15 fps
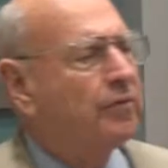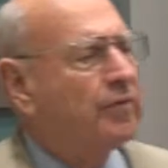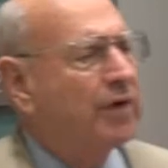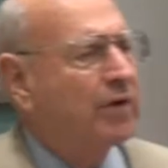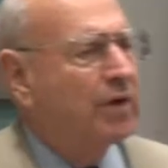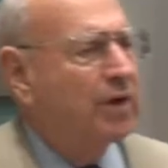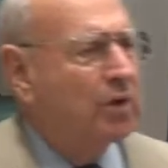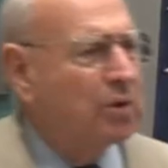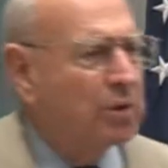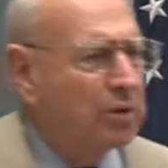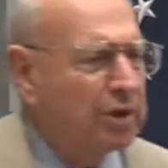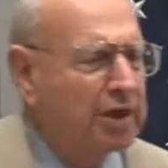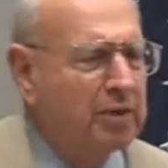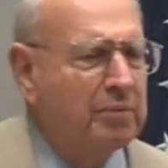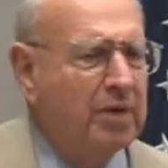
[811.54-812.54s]
Very
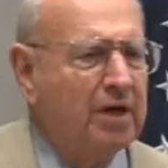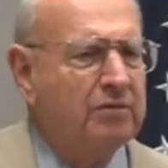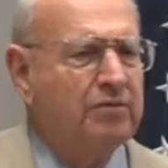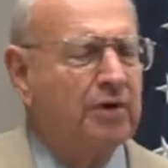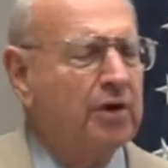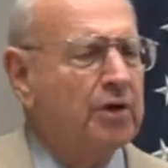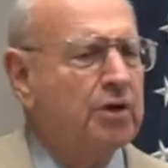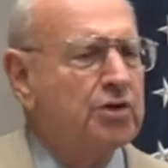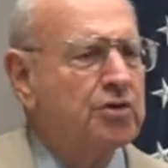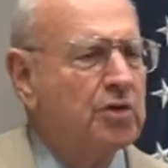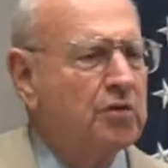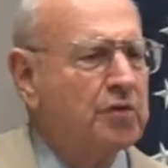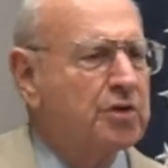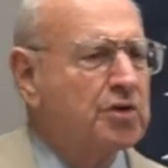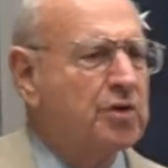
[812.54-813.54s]
early in my Foreign
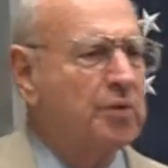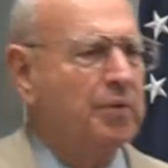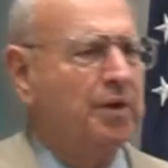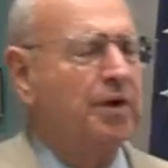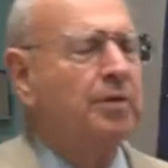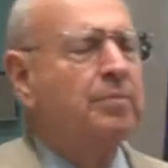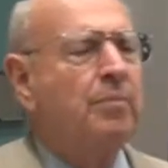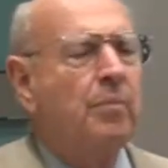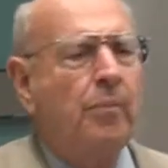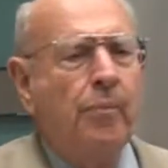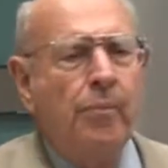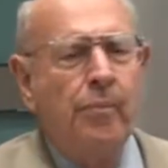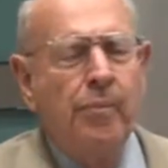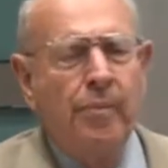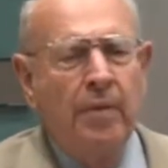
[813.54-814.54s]
Service career,
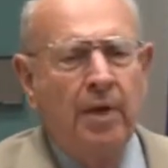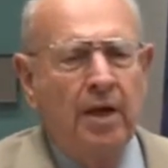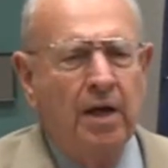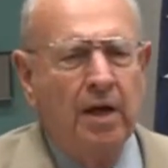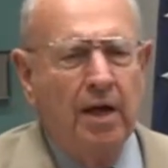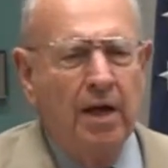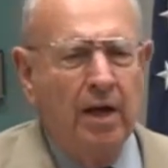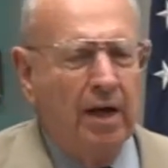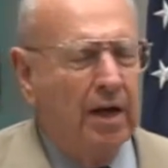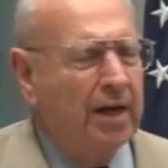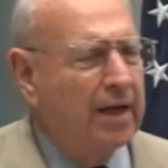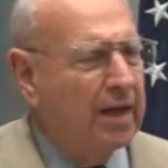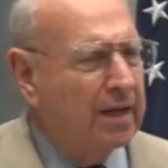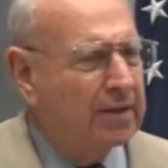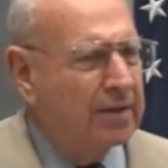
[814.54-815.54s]

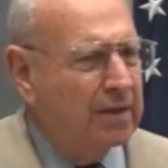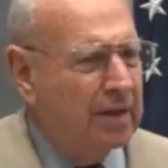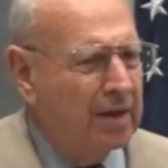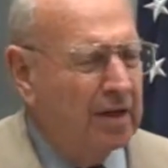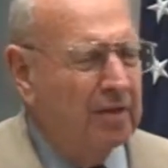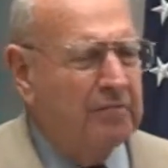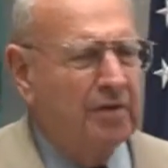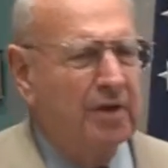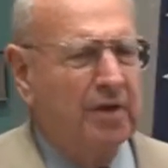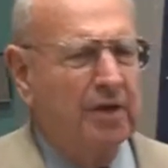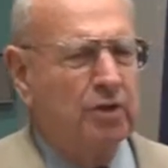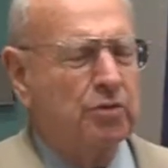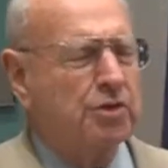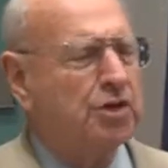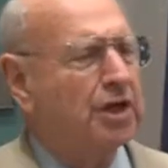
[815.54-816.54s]
I had a
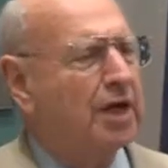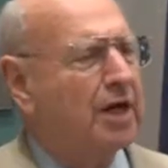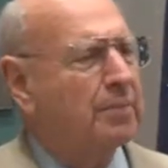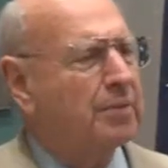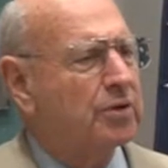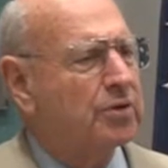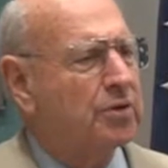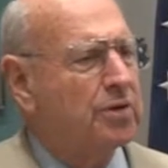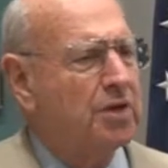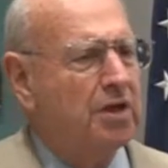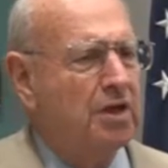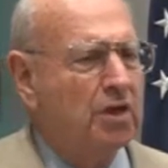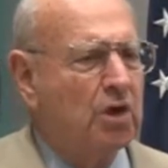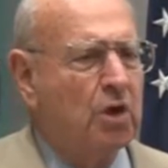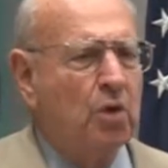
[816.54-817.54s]
very interesting
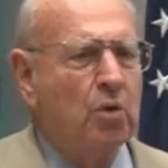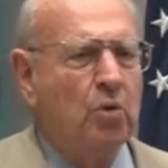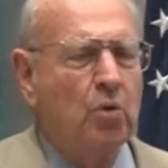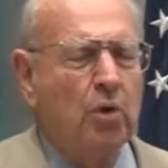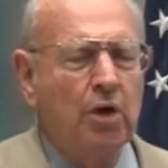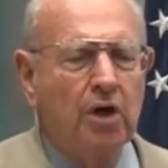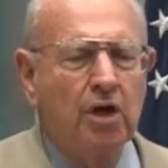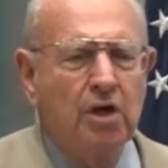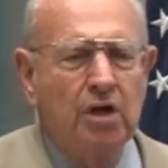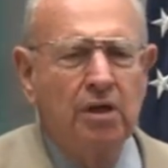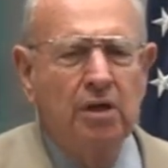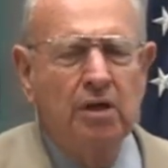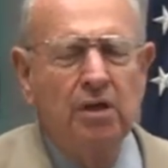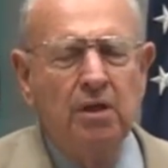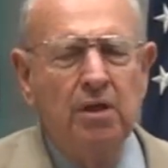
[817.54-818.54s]
opportunity to go
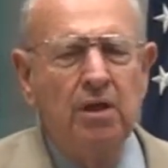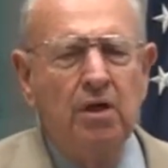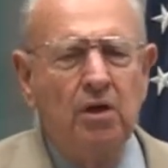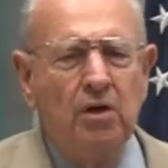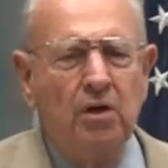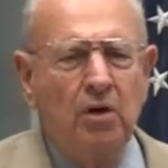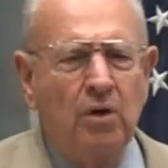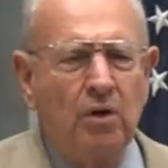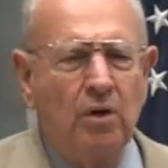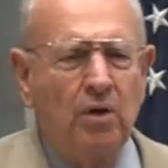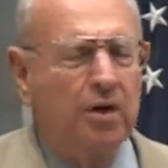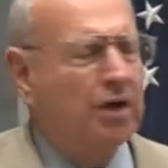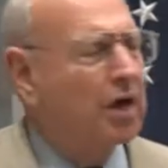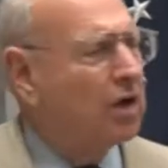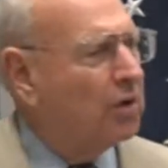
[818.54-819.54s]
work
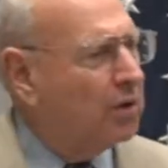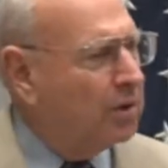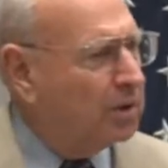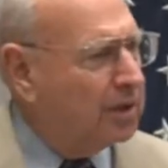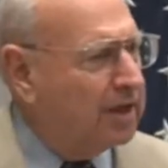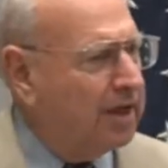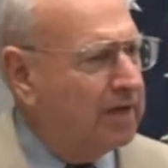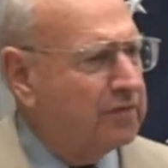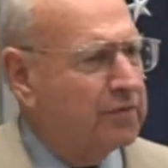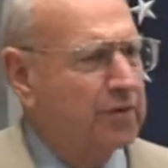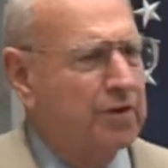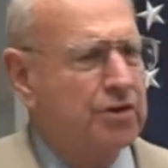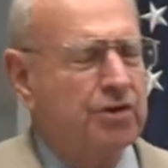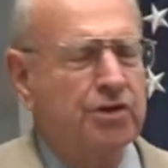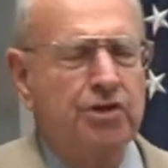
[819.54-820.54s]
on our early
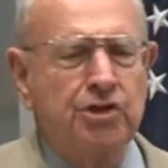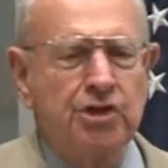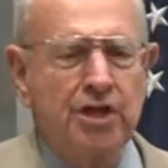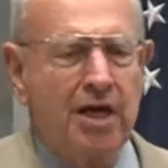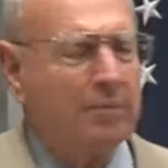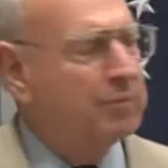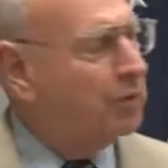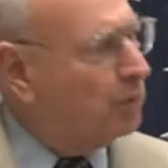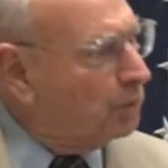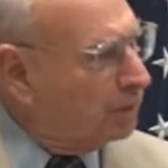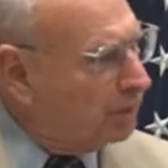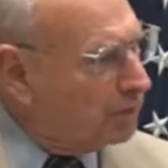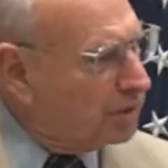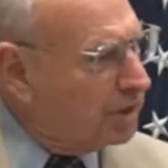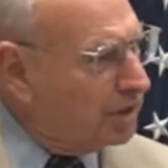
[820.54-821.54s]
efforts to stop
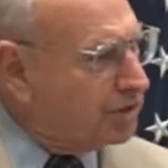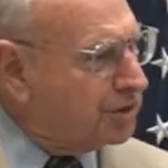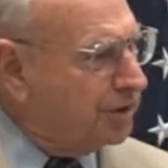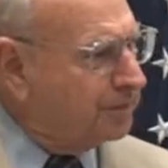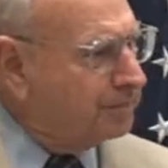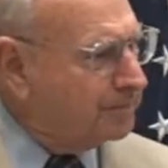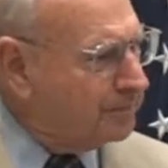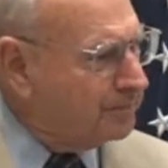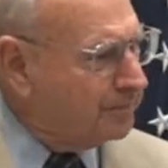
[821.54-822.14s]
nuclear testing.